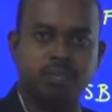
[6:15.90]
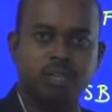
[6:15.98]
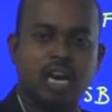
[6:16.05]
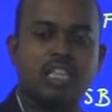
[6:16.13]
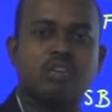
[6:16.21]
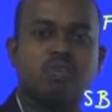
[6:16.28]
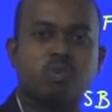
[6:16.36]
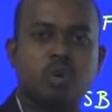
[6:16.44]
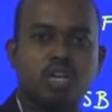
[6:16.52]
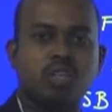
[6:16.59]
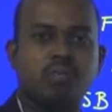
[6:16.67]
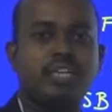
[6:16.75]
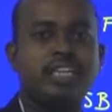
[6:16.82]
otherwise what
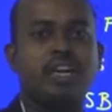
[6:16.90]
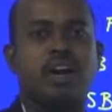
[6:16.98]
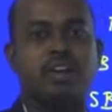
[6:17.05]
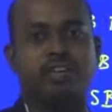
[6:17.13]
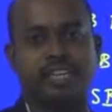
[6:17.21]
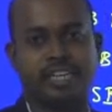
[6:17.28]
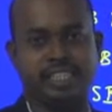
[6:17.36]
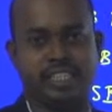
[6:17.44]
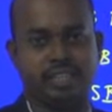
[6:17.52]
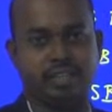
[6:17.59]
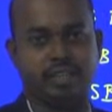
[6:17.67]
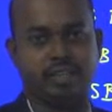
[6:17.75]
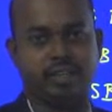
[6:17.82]
are the media have
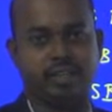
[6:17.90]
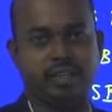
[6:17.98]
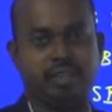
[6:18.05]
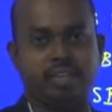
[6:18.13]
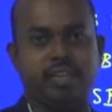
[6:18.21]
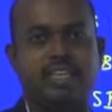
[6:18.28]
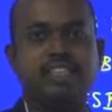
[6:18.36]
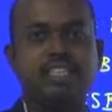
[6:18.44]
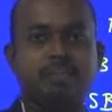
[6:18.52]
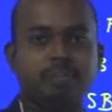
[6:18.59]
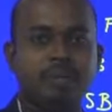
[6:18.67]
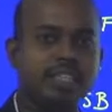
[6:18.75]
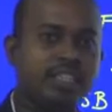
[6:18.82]
taken. In
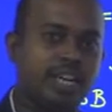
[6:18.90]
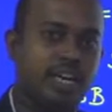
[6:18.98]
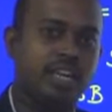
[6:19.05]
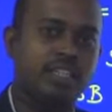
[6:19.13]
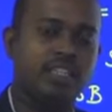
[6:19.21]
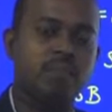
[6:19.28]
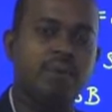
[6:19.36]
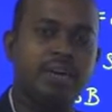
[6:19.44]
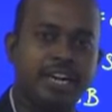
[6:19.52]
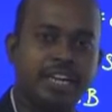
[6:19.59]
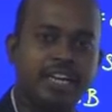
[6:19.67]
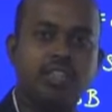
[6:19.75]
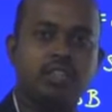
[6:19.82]
that media, it can be
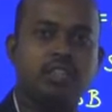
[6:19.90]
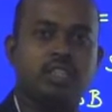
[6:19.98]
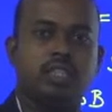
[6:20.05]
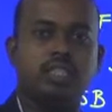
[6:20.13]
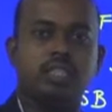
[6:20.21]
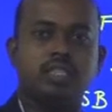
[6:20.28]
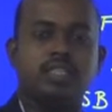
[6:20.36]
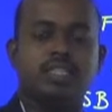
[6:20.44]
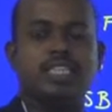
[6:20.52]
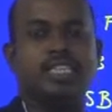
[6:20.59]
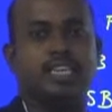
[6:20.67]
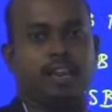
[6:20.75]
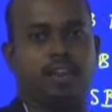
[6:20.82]
radiating the
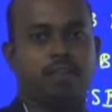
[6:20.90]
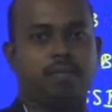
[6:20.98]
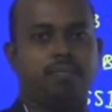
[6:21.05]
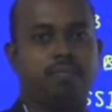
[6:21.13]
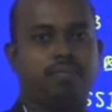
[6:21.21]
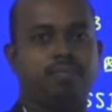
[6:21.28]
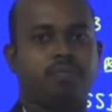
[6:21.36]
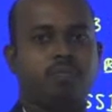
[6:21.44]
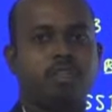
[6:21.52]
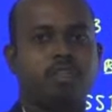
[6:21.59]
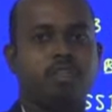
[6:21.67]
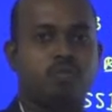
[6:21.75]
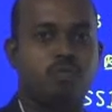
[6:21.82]
signal.
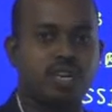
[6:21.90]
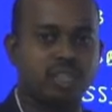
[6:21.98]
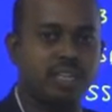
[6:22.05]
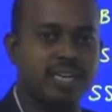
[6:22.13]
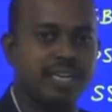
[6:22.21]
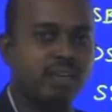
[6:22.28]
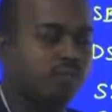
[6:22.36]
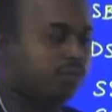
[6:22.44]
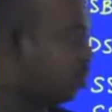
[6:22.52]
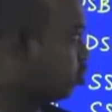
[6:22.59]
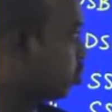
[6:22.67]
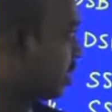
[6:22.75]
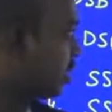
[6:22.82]
For that,
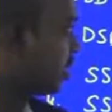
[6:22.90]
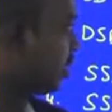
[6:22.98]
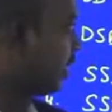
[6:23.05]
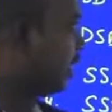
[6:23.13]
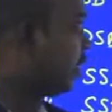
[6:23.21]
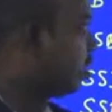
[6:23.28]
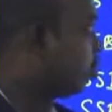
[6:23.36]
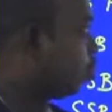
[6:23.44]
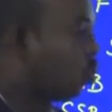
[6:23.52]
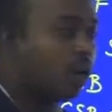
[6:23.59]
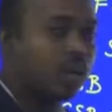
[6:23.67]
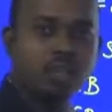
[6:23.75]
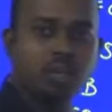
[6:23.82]
first you can see
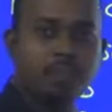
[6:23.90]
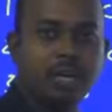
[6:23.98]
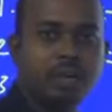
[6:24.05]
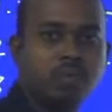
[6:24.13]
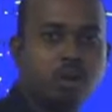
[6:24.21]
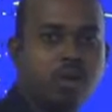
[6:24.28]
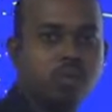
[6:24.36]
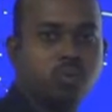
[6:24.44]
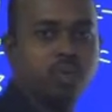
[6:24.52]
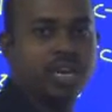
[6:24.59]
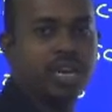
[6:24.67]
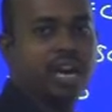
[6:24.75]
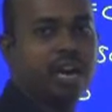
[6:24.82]
what are the building blocks
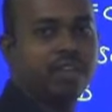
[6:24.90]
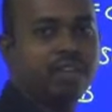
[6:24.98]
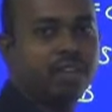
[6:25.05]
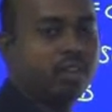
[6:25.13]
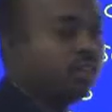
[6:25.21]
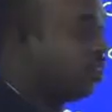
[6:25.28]
we are having